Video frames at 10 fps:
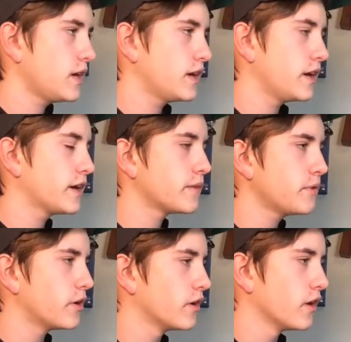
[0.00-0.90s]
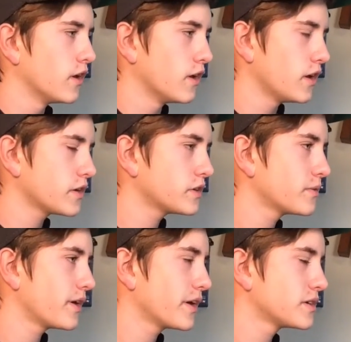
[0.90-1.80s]
Hey, hey, come here. I got
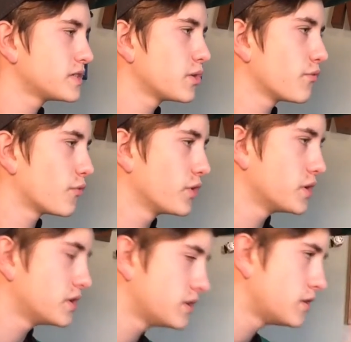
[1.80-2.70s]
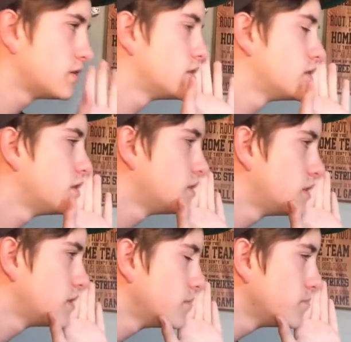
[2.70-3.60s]
a, I got a secret for you.
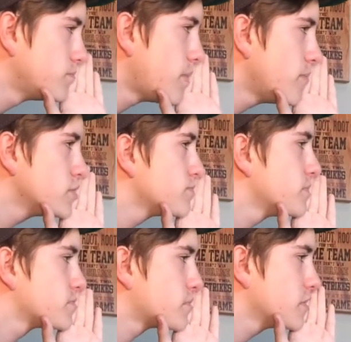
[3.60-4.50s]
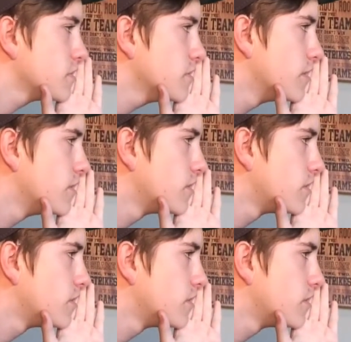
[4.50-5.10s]
That Bishop is pretty good.